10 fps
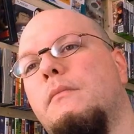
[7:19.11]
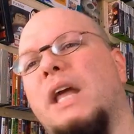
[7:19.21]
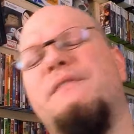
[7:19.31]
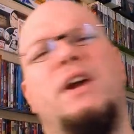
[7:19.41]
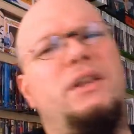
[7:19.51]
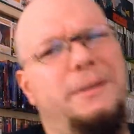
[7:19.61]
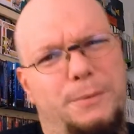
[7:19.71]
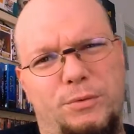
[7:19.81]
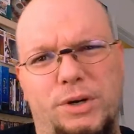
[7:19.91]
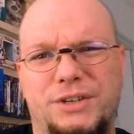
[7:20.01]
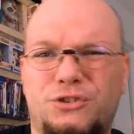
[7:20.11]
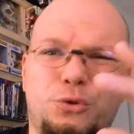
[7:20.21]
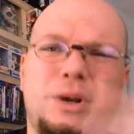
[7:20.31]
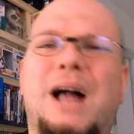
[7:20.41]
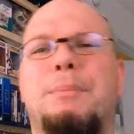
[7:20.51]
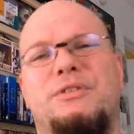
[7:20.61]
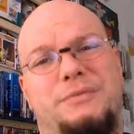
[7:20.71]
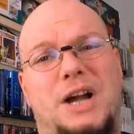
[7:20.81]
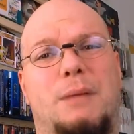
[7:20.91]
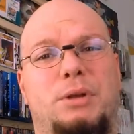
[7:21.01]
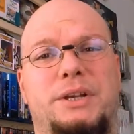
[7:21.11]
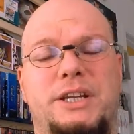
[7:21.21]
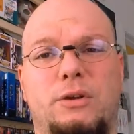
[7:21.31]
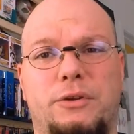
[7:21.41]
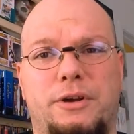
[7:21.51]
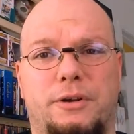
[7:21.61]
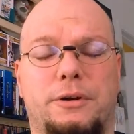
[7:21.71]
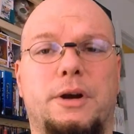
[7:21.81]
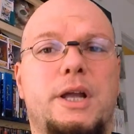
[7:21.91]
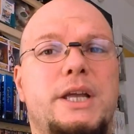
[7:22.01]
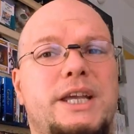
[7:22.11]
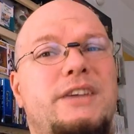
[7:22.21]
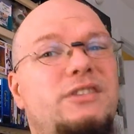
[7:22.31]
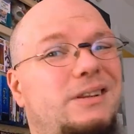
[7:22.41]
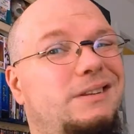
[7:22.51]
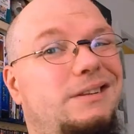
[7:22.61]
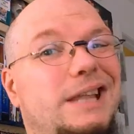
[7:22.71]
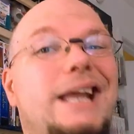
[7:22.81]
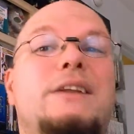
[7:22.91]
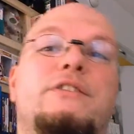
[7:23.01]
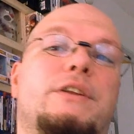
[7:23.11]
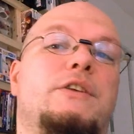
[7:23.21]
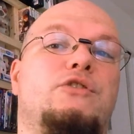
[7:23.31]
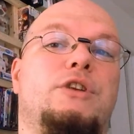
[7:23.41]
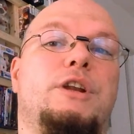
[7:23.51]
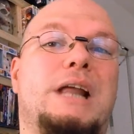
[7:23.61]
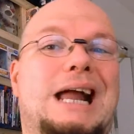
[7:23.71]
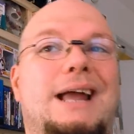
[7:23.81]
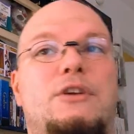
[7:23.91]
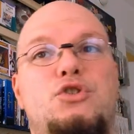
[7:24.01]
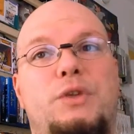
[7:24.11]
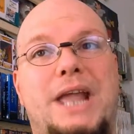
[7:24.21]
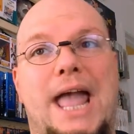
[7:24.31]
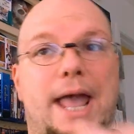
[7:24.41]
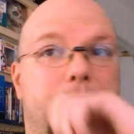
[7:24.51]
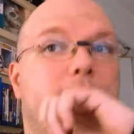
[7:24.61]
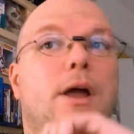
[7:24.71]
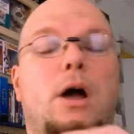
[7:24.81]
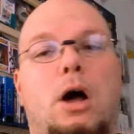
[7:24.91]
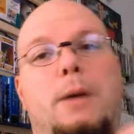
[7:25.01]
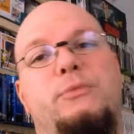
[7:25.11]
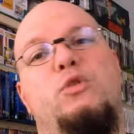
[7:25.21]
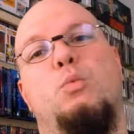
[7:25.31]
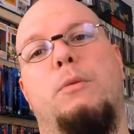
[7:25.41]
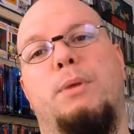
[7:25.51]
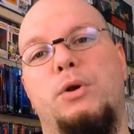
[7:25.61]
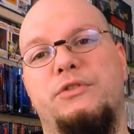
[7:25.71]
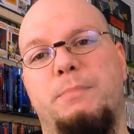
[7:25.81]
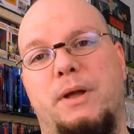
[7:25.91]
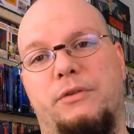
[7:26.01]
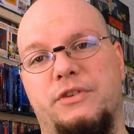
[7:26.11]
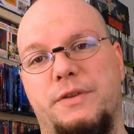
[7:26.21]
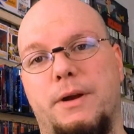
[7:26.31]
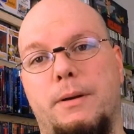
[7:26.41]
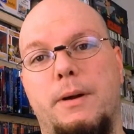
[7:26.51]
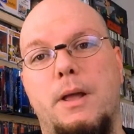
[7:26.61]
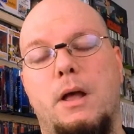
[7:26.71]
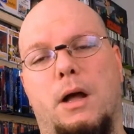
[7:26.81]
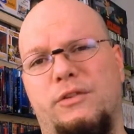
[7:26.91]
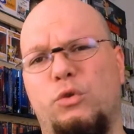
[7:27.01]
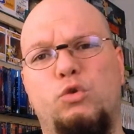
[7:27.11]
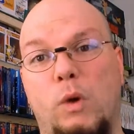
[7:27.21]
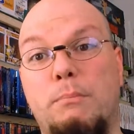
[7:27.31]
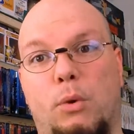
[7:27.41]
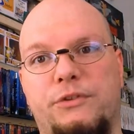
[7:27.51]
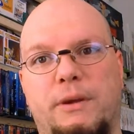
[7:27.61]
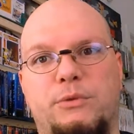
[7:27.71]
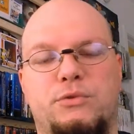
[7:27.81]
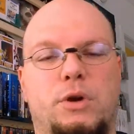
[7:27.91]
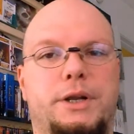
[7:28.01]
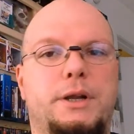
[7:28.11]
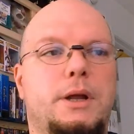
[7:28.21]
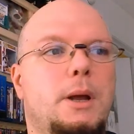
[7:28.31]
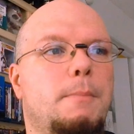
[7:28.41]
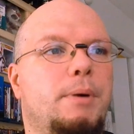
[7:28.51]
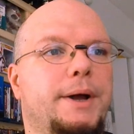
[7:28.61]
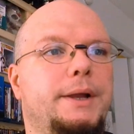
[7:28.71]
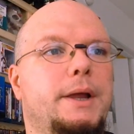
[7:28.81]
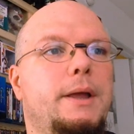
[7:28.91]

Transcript: And finally, we're running 2 copies of Goblin HeelCutter. He's a latest addition in it. I actually had 2 more burn spells in there. 2 Twin Bolts I was running, but